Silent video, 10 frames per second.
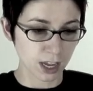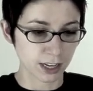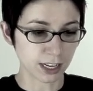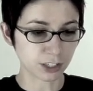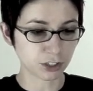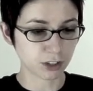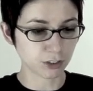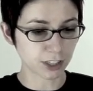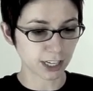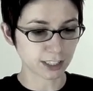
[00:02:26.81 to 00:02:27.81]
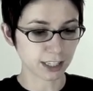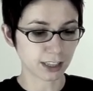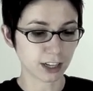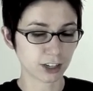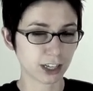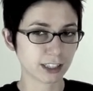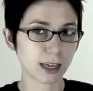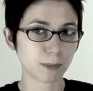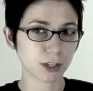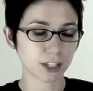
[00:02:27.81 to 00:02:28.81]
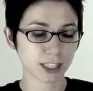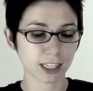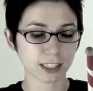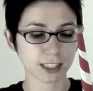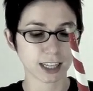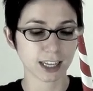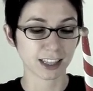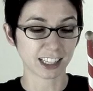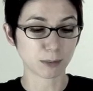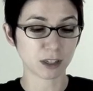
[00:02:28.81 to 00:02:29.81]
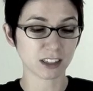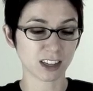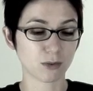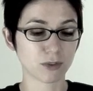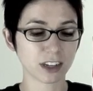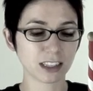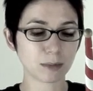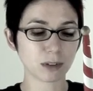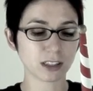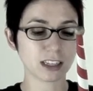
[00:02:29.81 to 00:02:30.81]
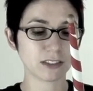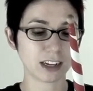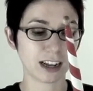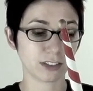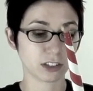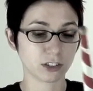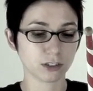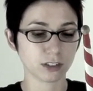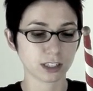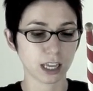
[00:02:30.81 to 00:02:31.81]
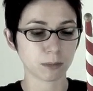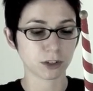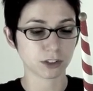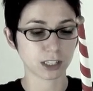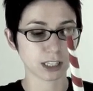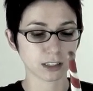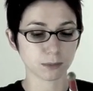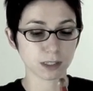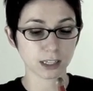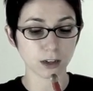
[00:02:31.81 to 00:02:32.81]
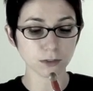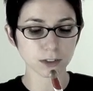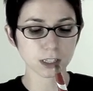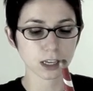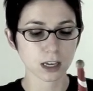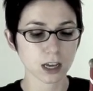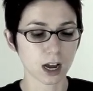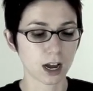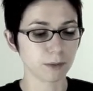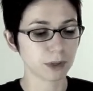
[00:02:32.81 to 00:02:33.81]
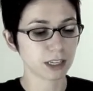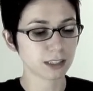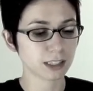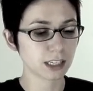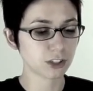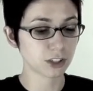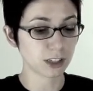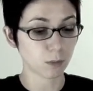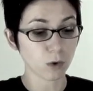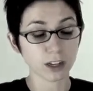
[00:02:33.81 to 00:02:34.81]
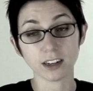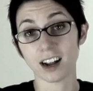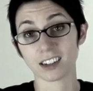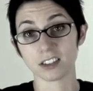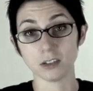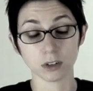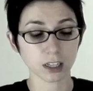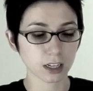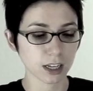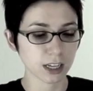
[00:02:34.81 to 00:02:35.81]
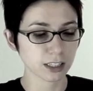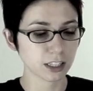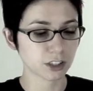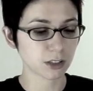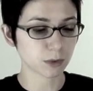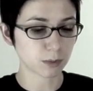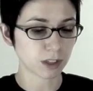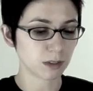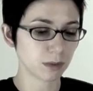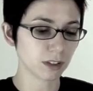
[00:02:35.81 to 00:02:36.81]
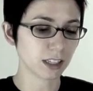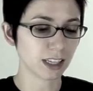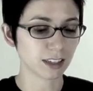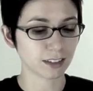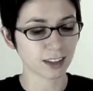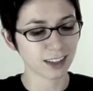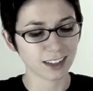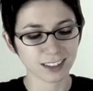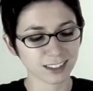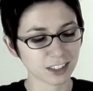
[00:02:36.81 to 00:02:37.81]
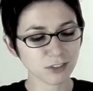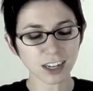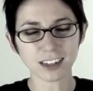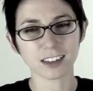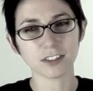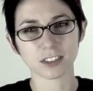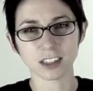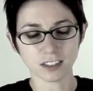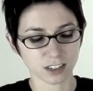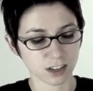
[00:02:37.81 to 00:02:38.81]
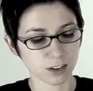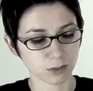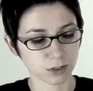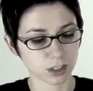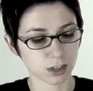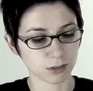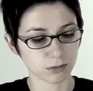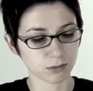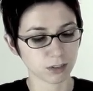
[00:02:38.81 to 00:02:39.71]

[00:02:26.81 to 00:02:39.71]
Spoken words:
Now did you note that I said they're going to tape their sticks? That's because I really believe in having students tape their sticks themselves because it teaches them, one, how to do it, teaches them responsibility, and you've got enough things to do, so,